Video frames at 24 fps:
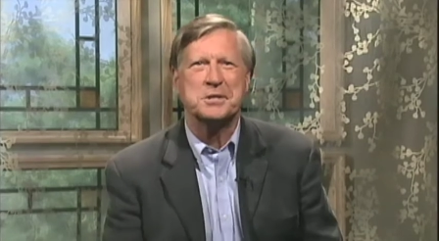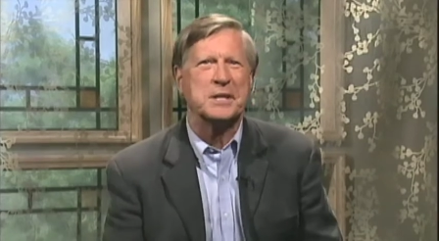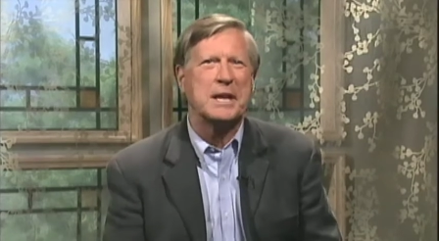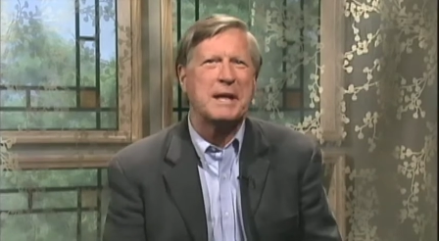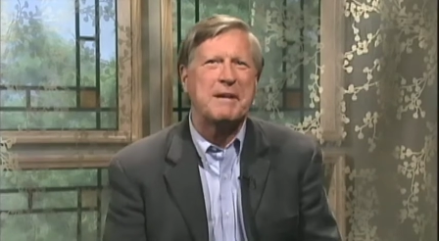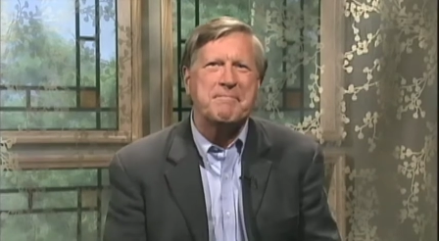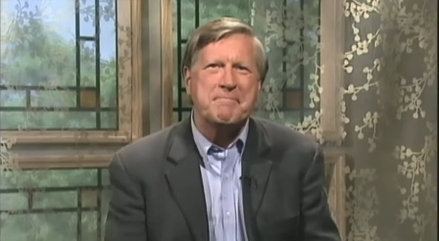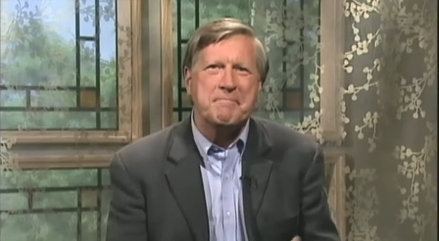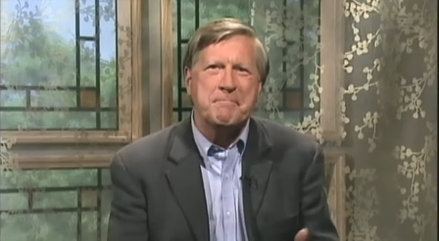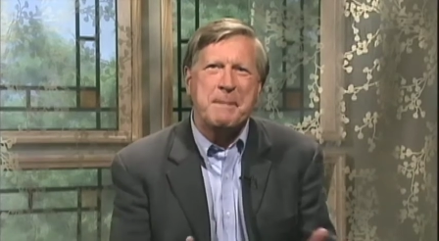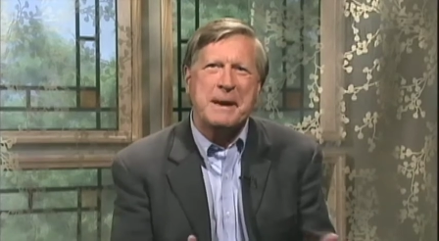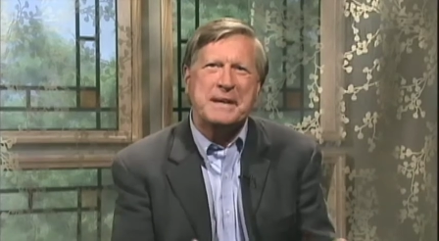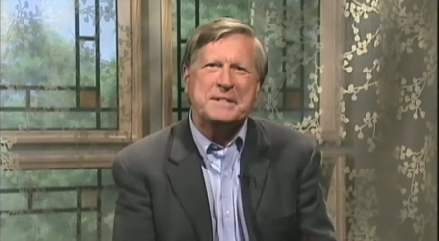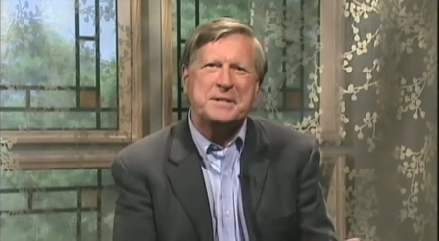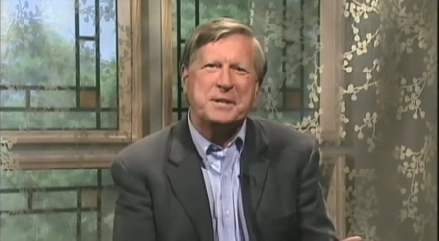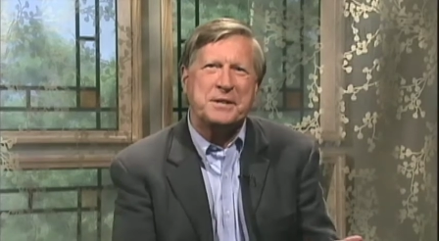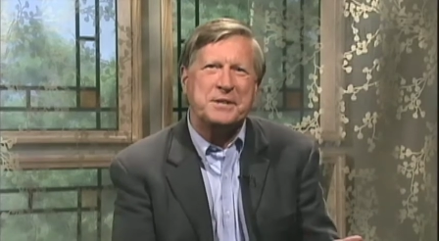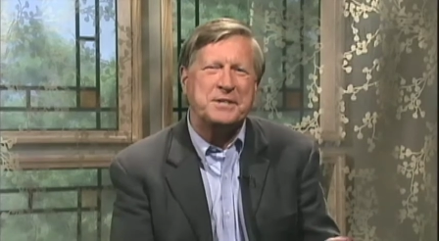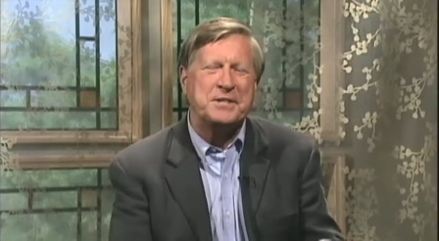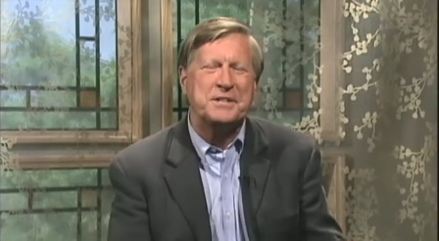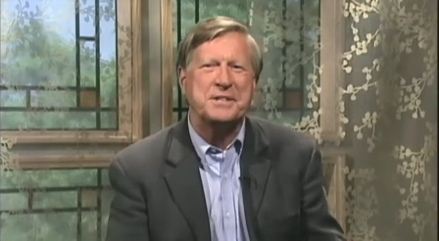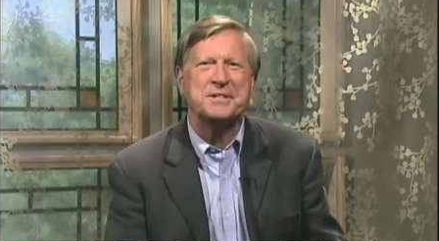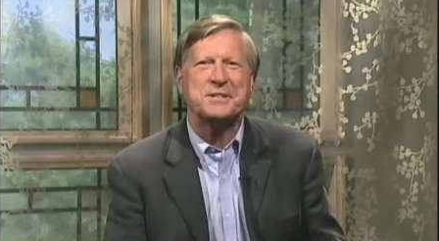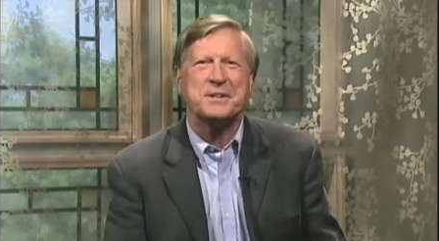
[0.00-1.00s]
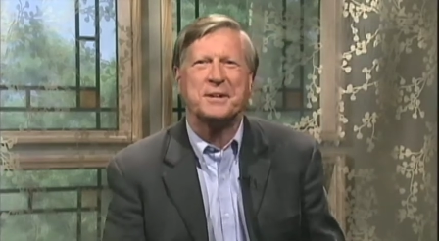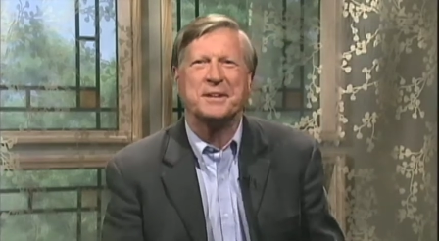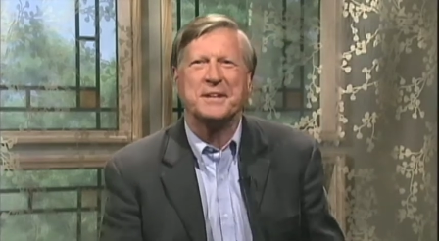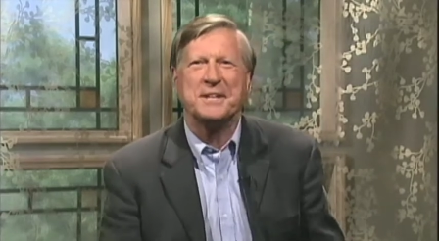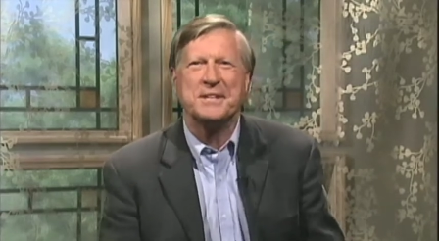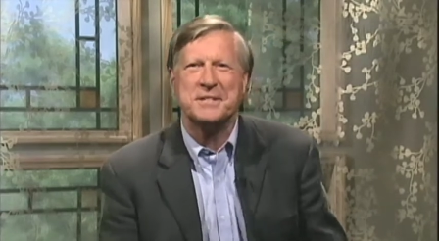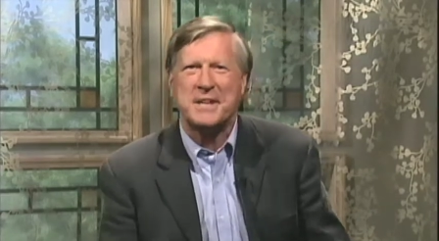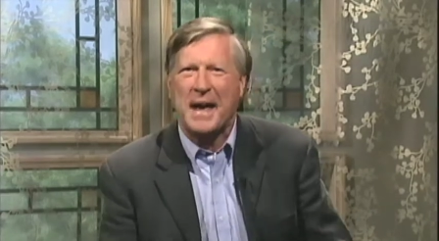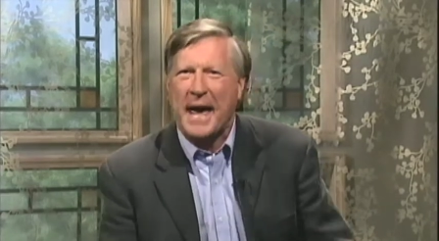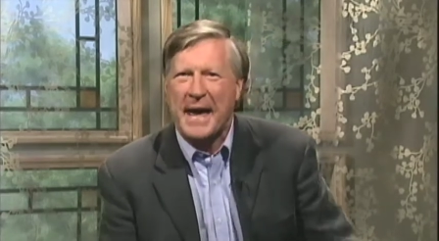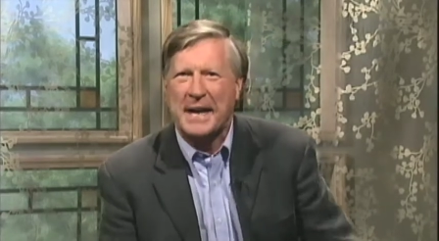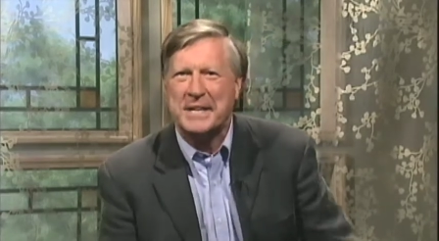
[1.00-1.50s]
left messages on
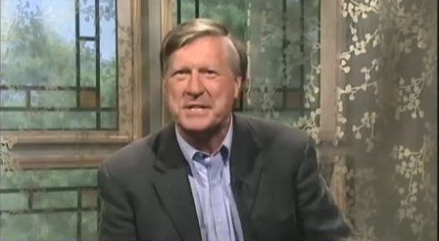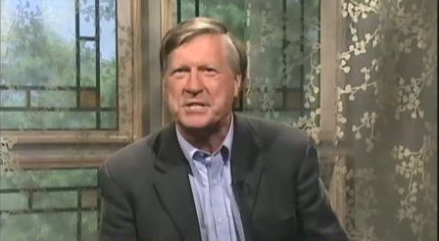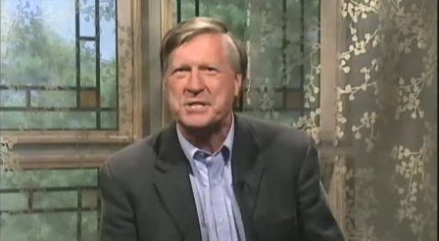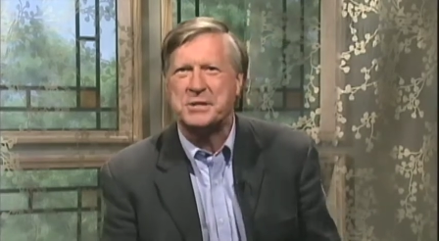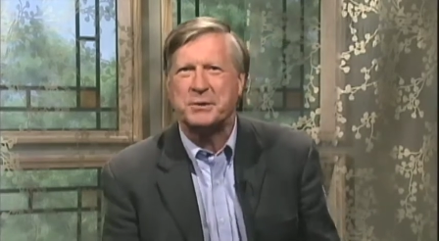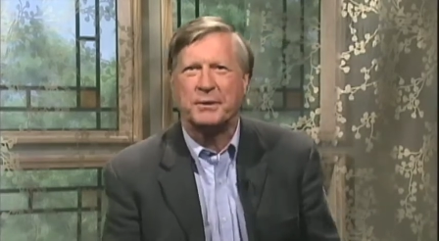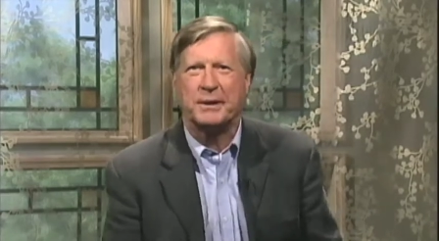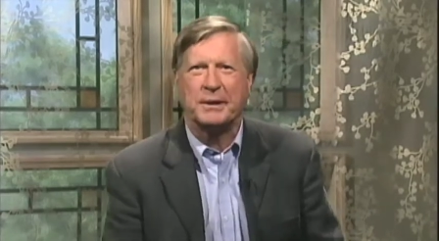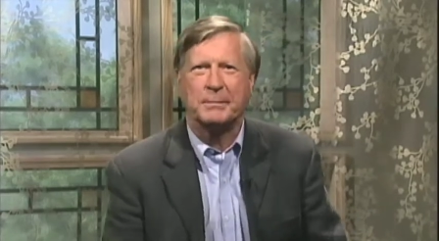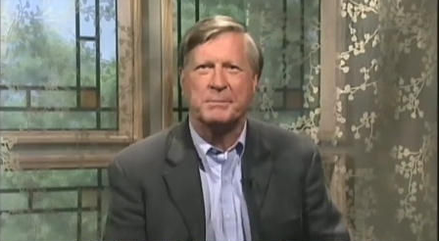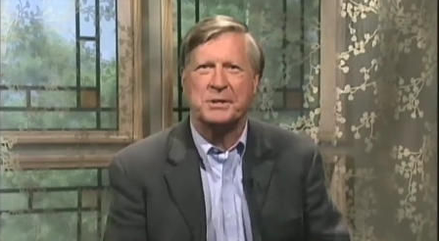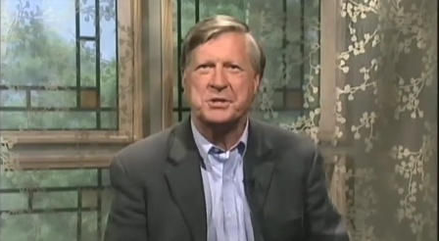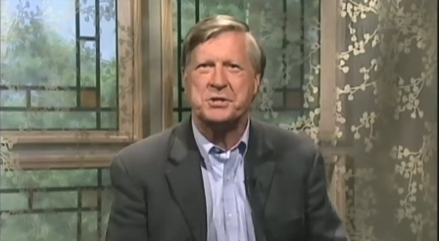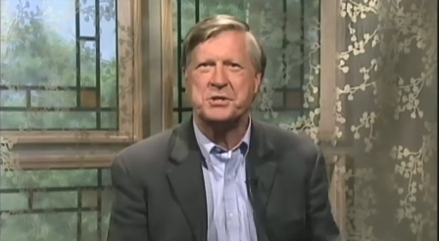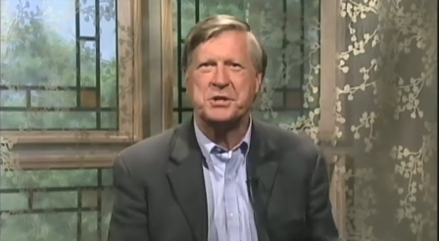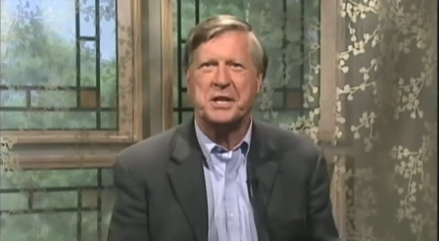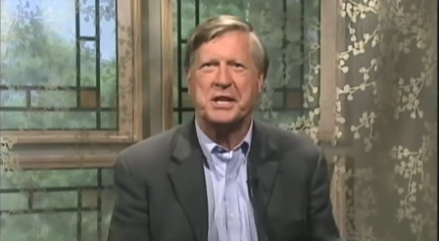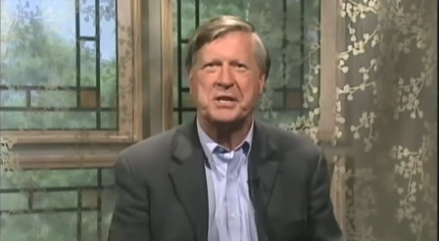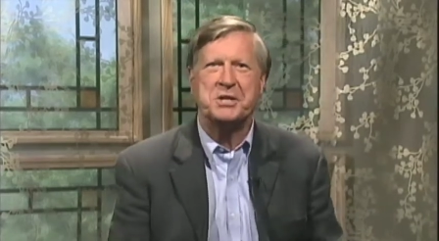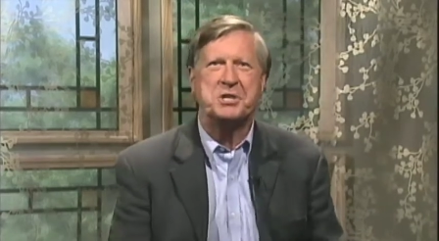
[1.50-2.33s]
his answering machine.